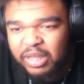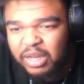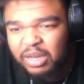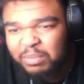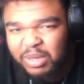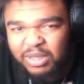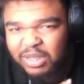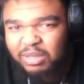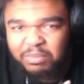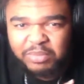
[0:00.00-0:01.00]
they need him in the
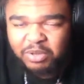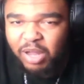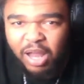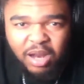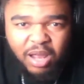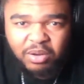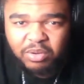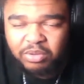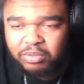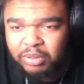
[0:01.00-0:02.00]
team, so I don't
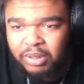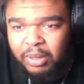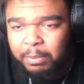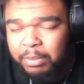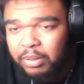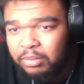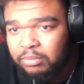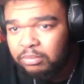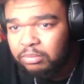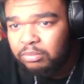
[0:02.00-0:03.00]
know. But
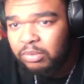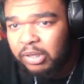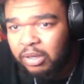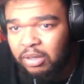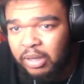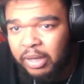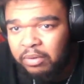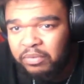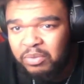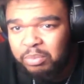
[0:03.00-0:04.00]
we're going to look at
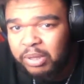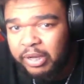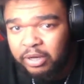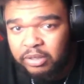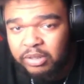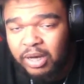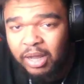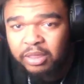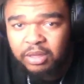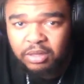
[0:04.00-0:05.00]
a few players that
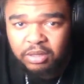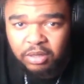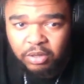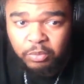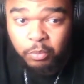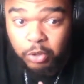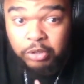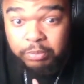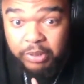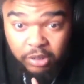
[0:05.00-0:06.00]
I think
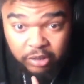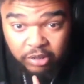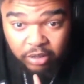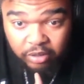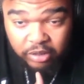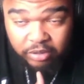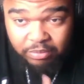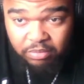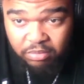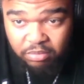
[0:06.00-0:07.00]
would be good in our team.